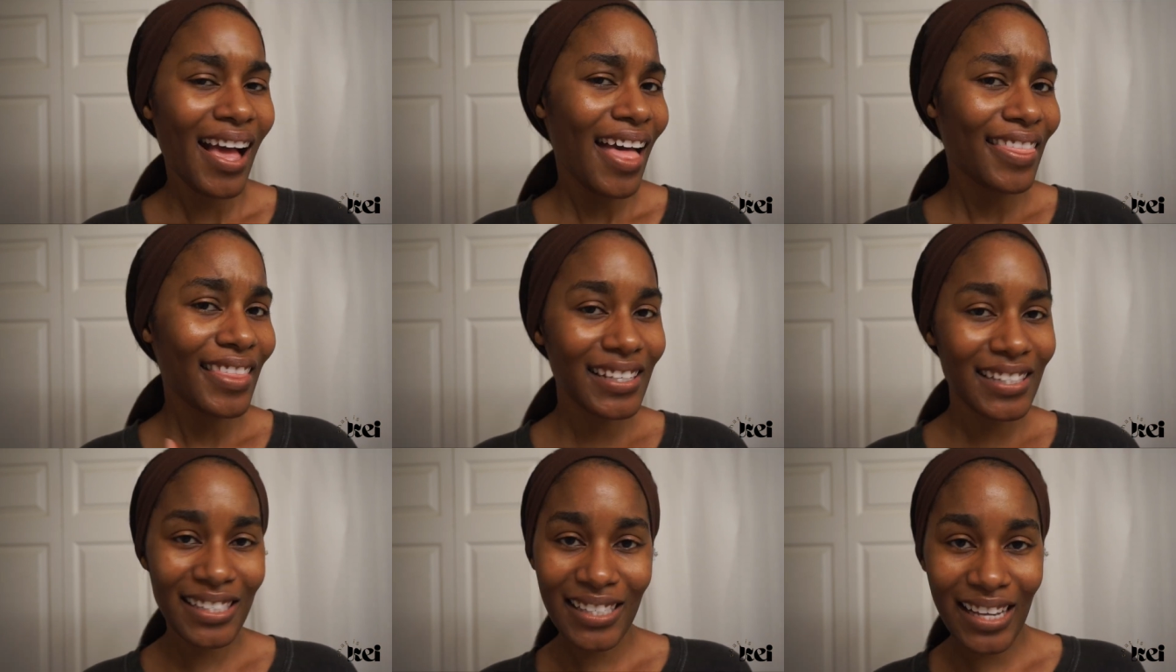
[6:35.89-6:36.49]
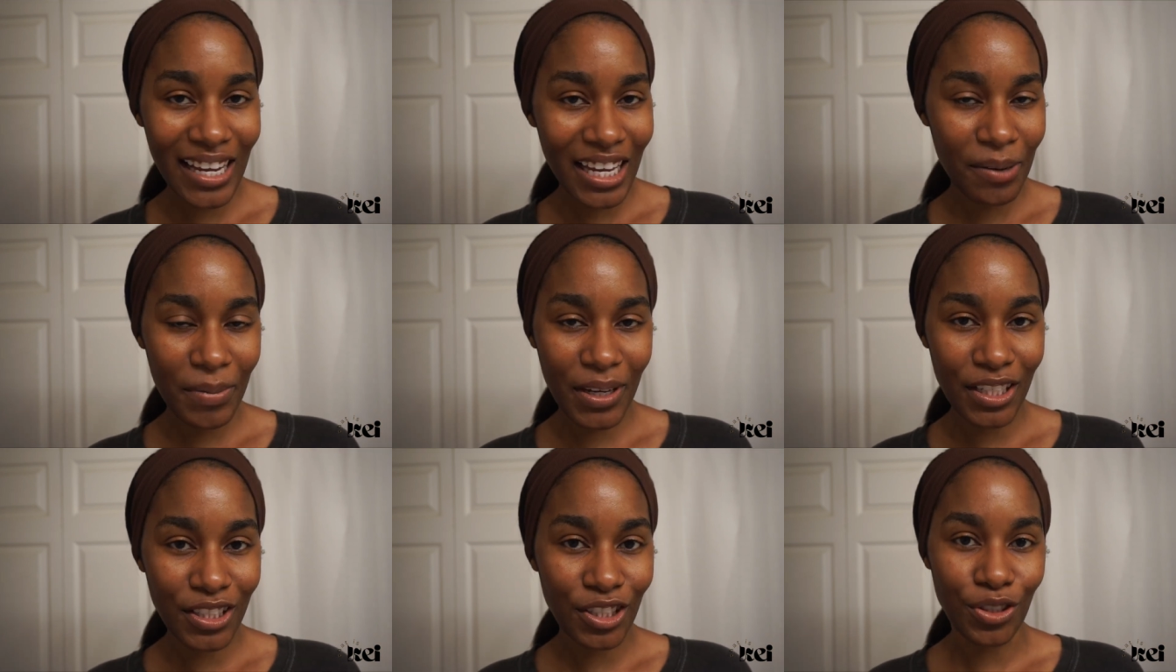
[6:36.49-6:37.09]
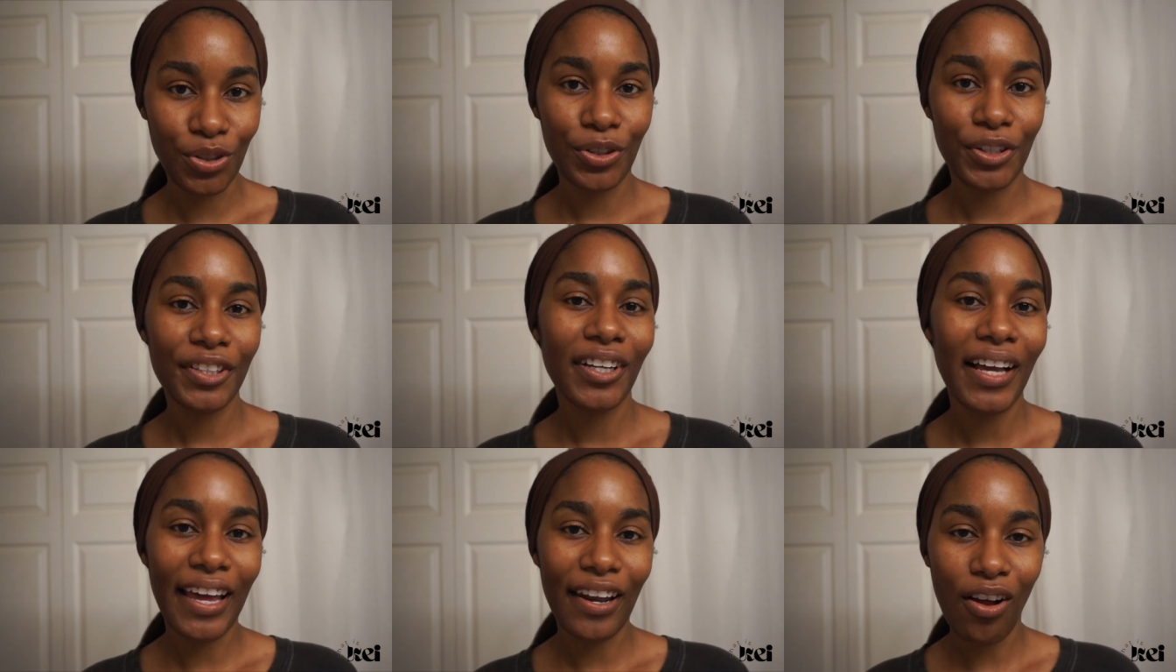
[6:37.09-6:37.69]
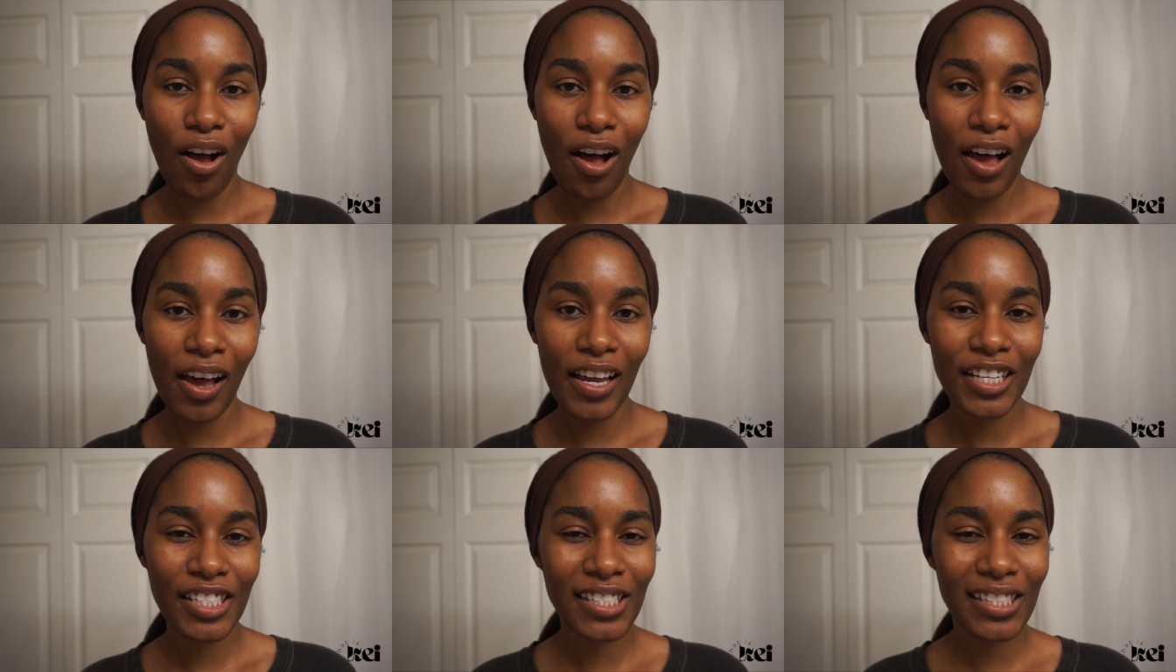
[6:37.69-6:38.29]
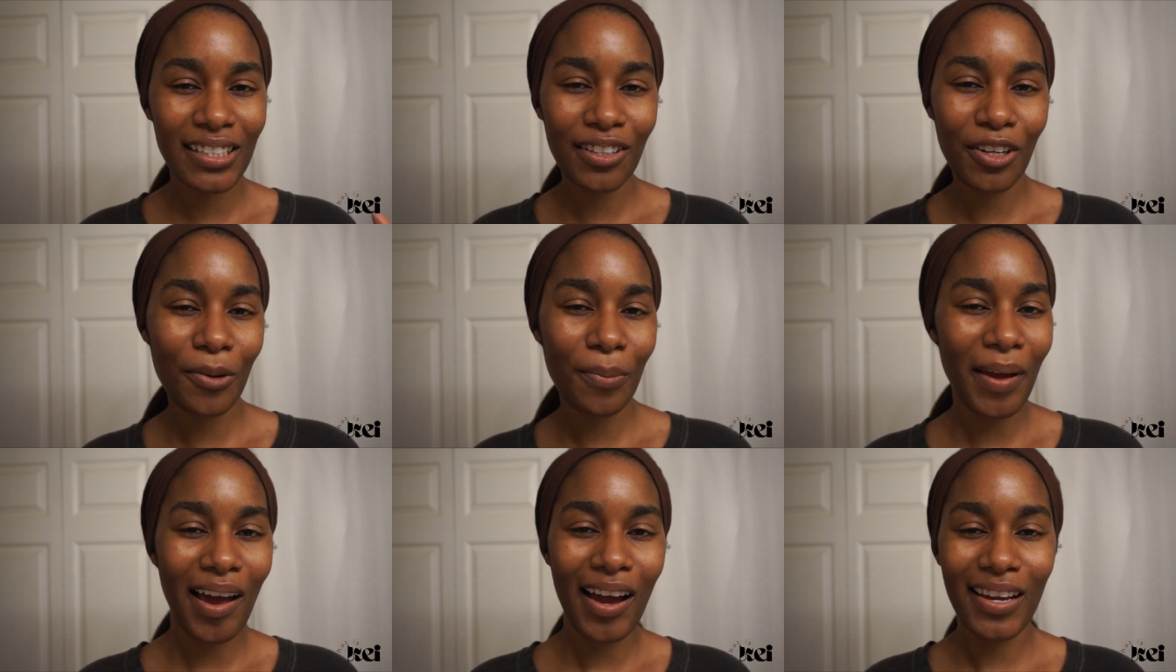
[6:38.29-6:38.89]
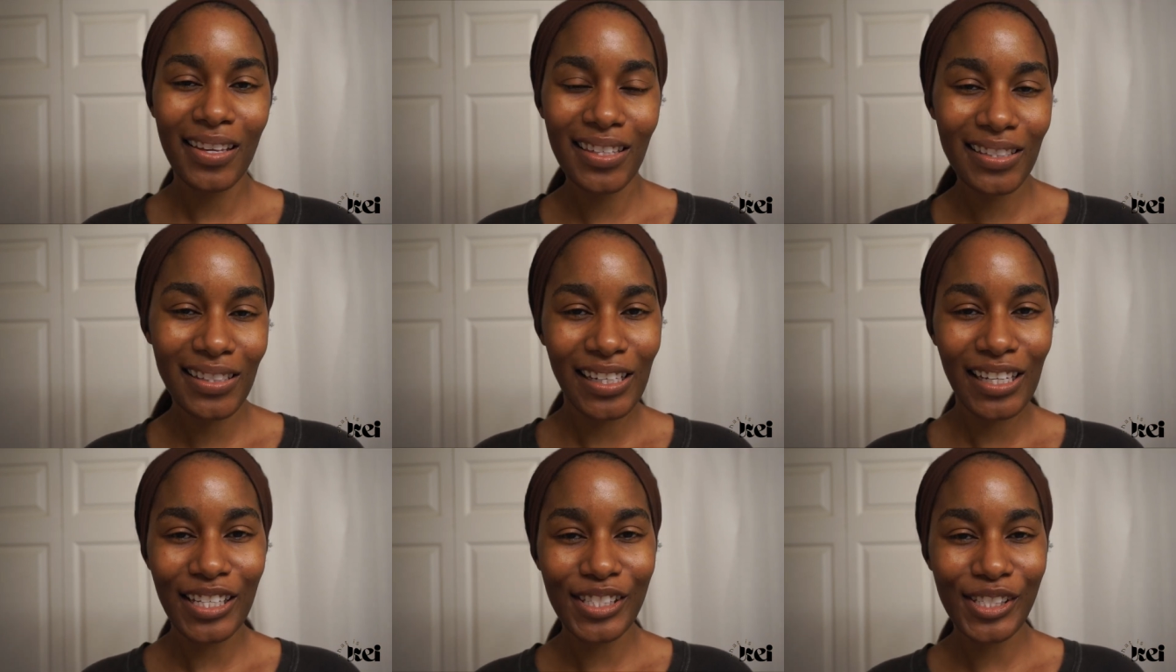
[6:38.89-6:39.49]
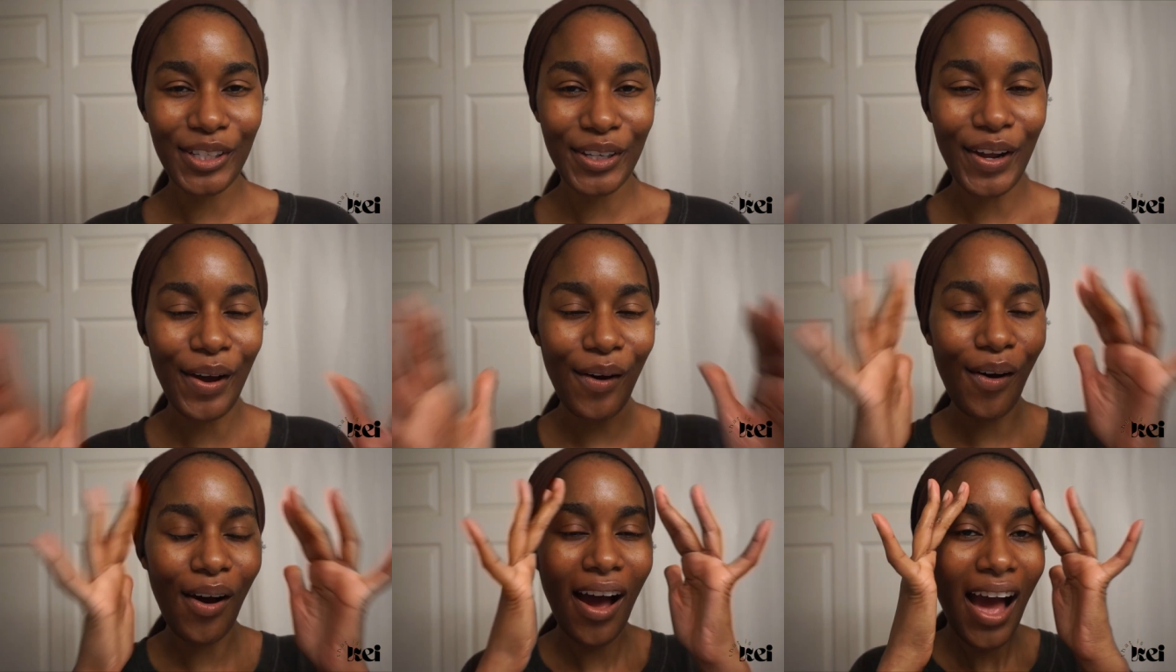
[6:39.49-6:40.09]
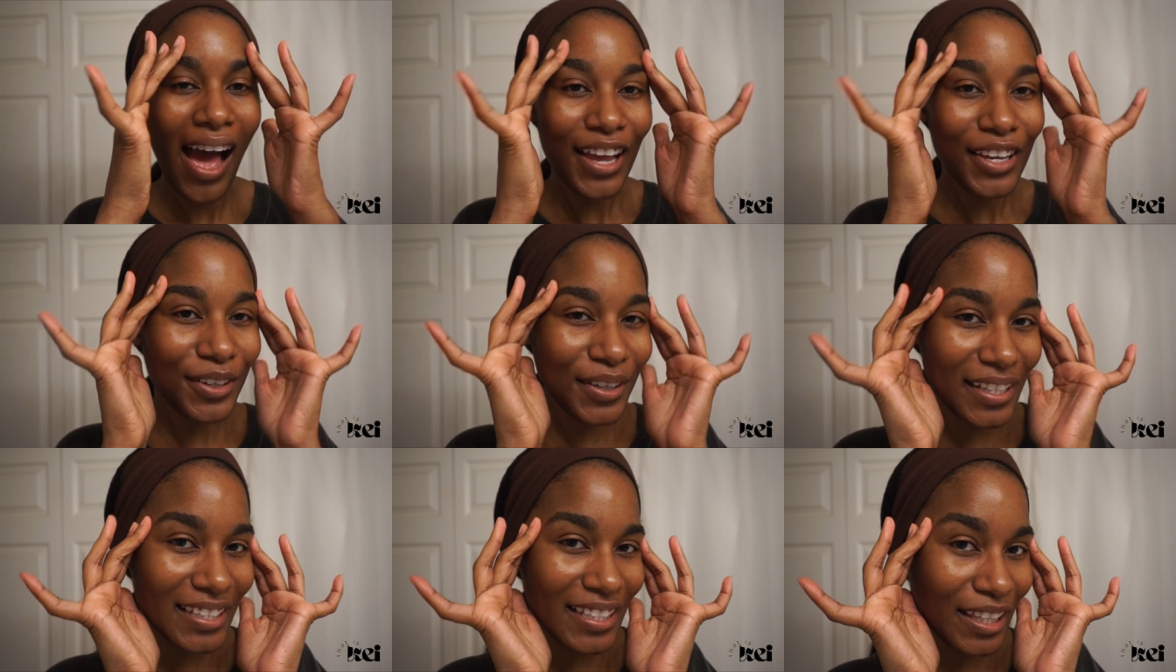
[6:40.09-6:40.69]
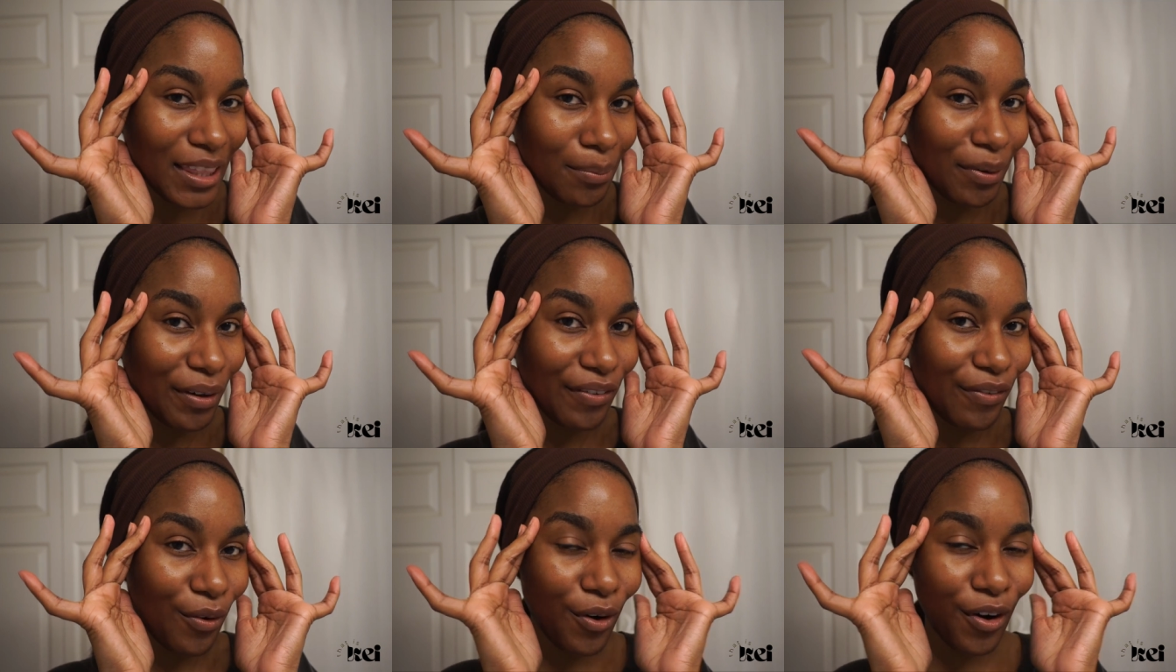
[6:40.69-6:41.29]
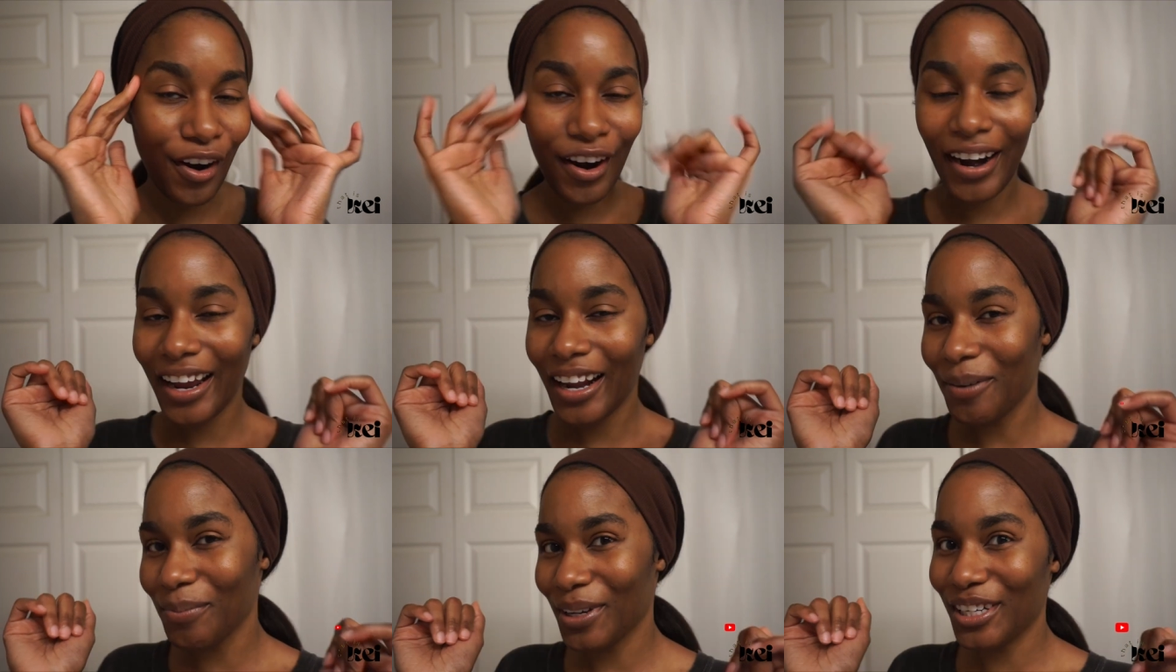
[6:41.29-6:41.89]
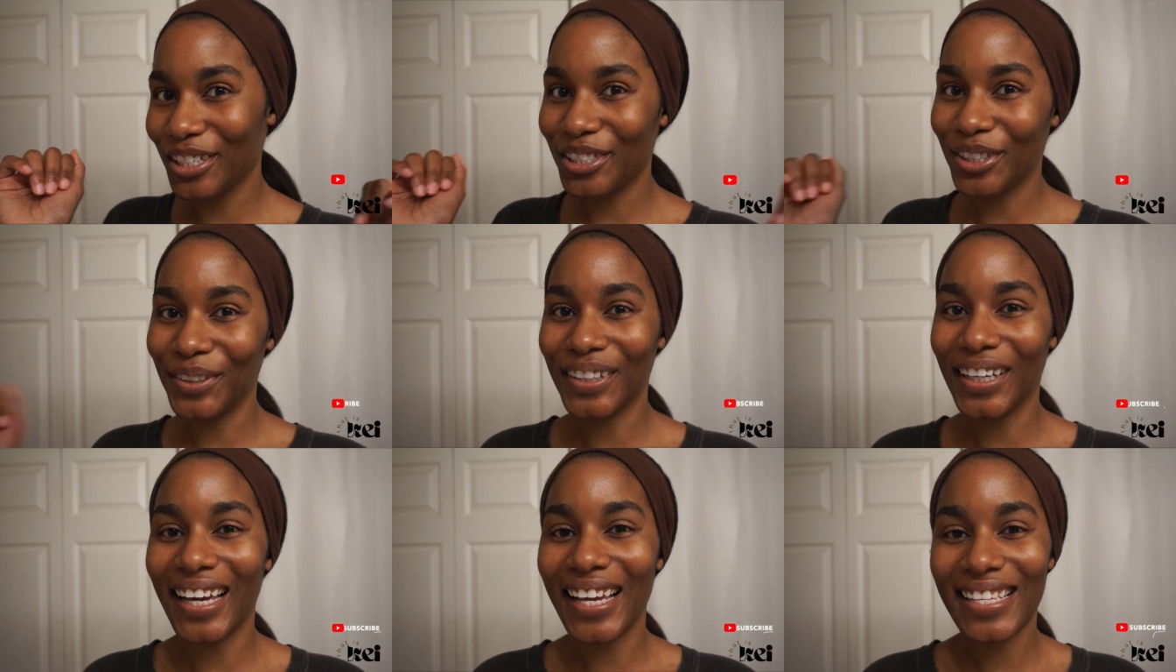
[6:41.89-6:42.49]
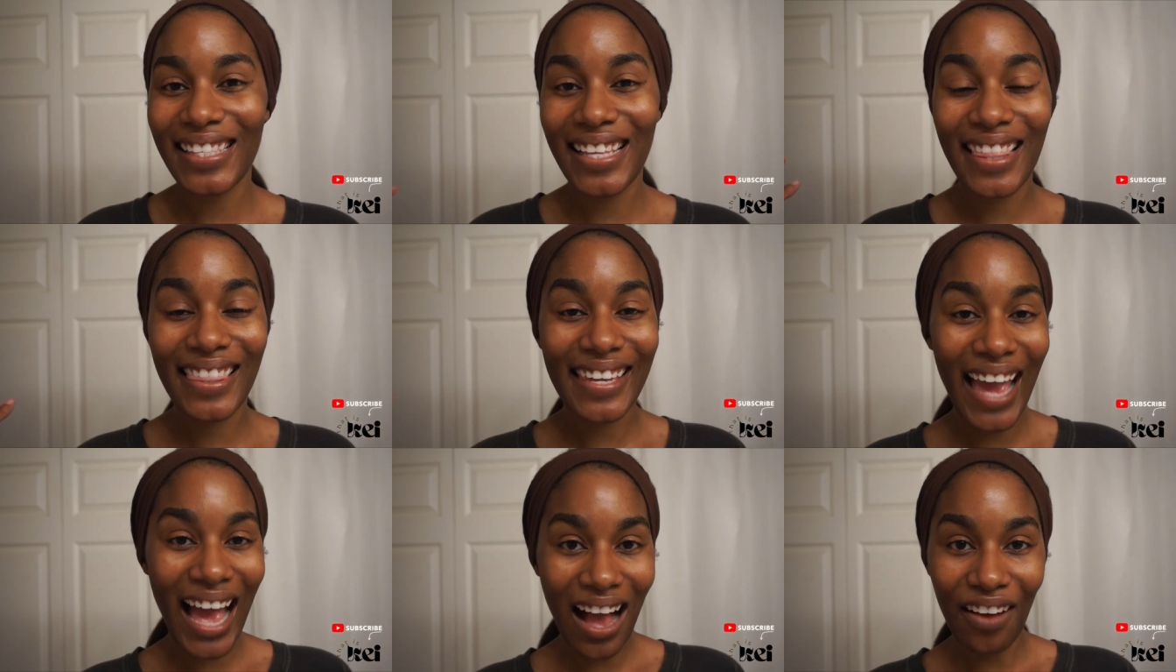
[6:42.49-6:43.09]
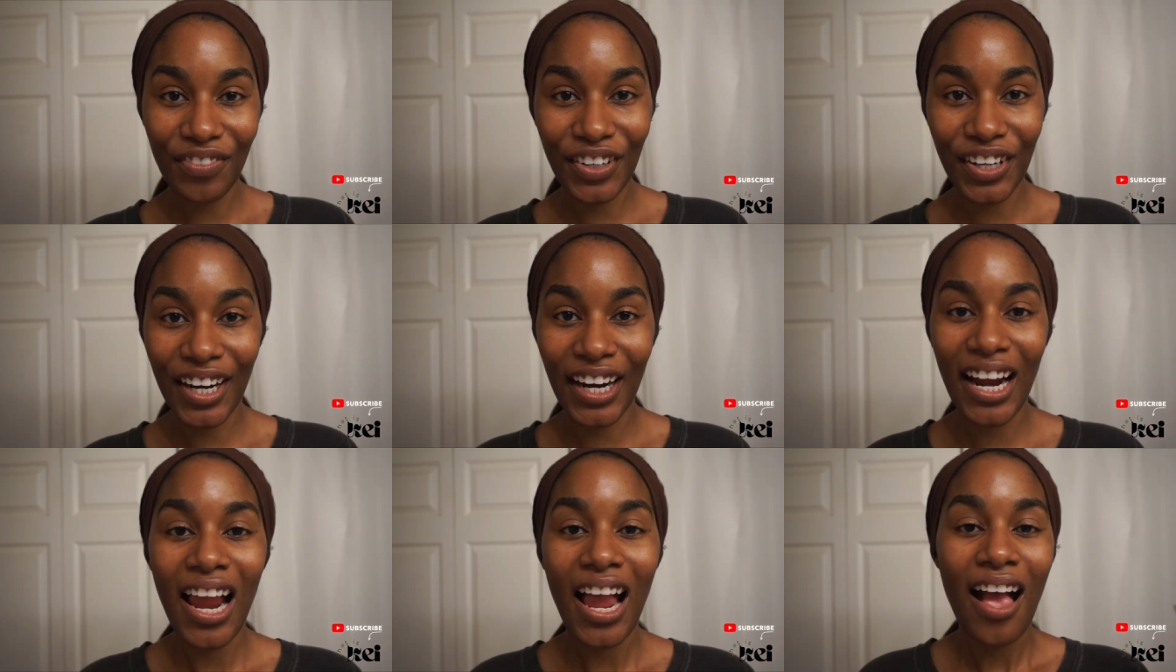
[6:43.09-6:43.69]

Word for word: This is not going to be a tutorial at all. It's just a little behind the scenes, you know? You can see the before and I'm going to show you guys the after.